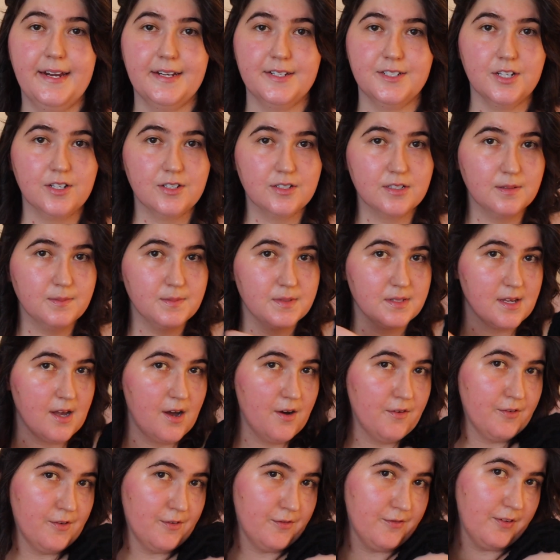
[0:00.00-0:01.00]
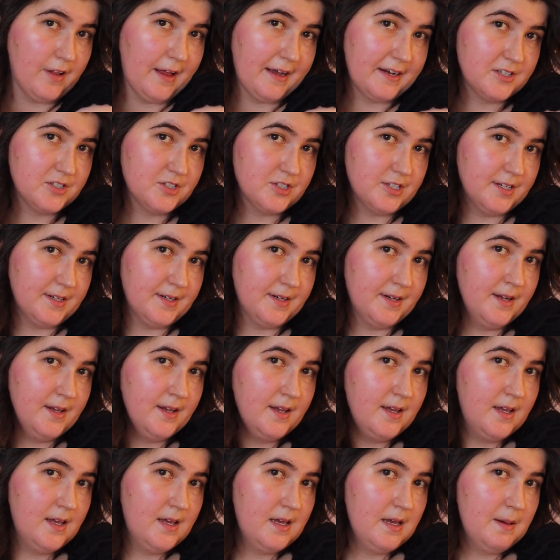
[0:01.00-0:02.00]
it took some self-reflection,
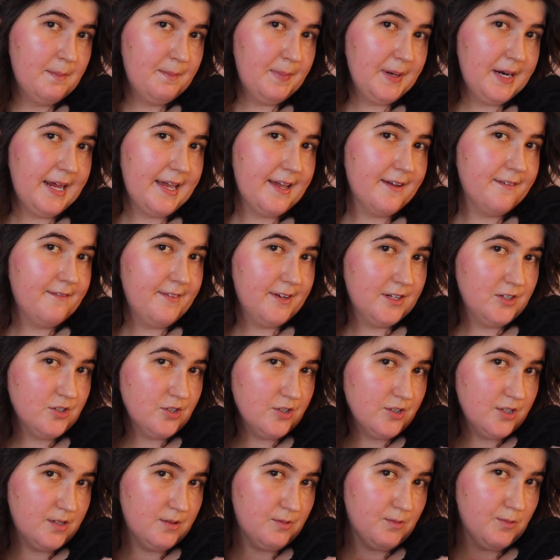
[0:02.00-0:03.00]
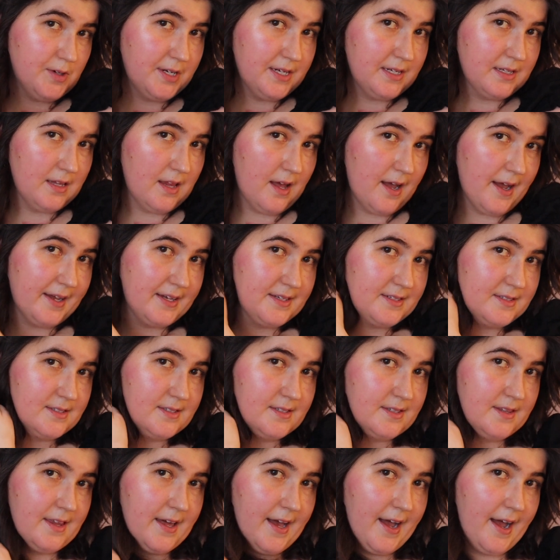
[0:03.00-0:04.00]
but I eventually
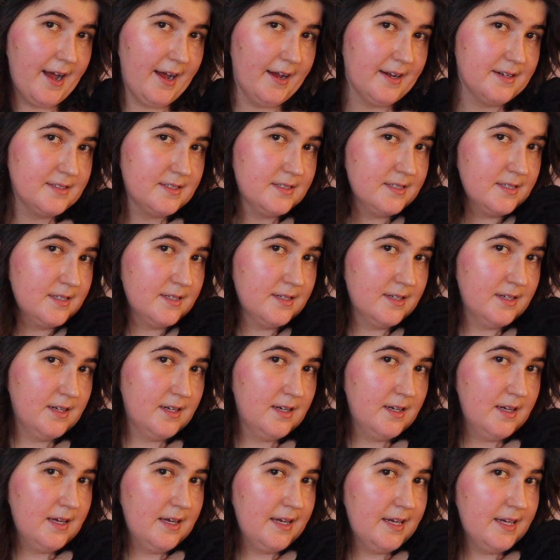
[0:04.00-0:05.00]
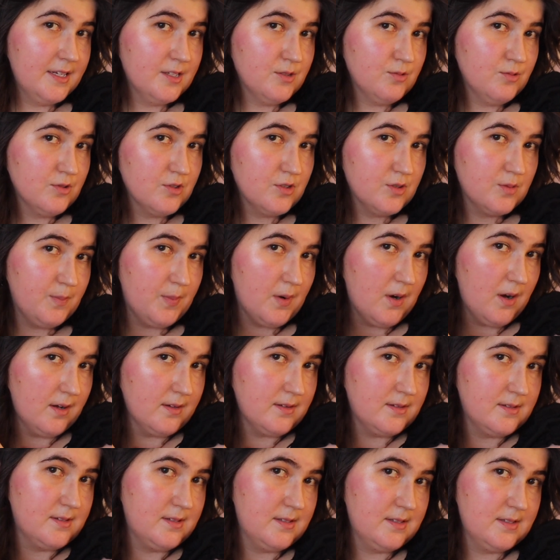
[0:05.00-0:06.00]
realized that his
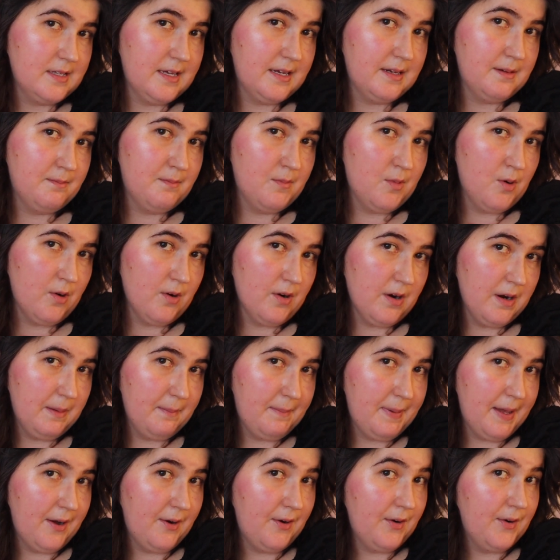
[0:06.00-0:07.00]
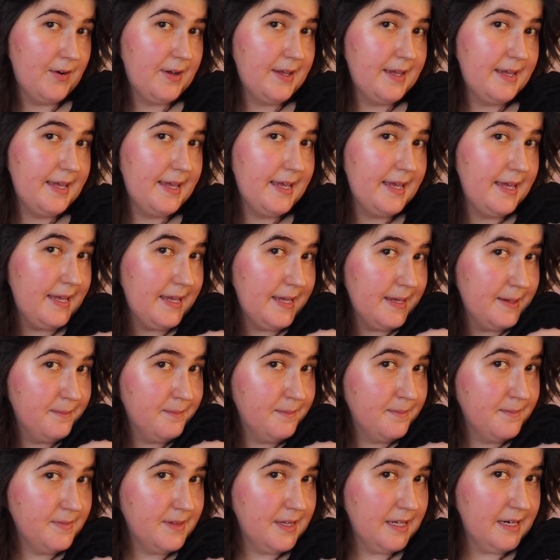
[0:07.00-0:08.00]
response said more about
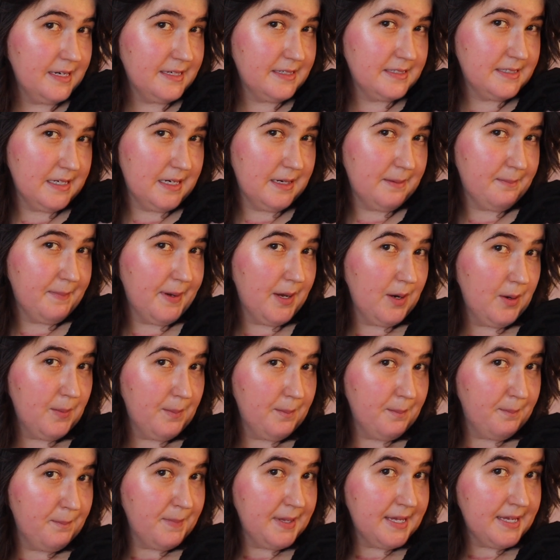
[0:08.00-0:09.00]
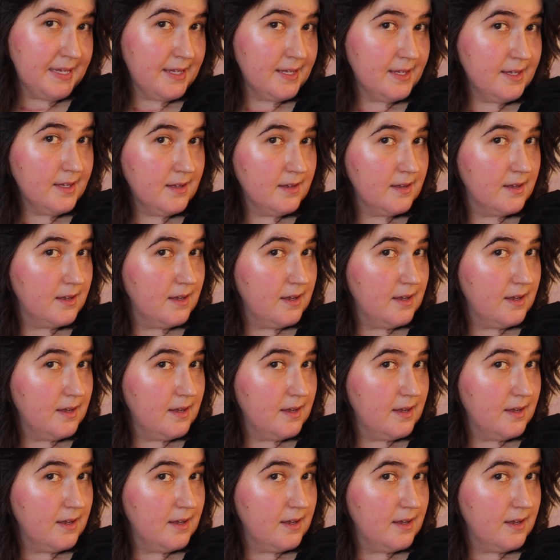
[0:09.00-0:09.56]
him than it did about me,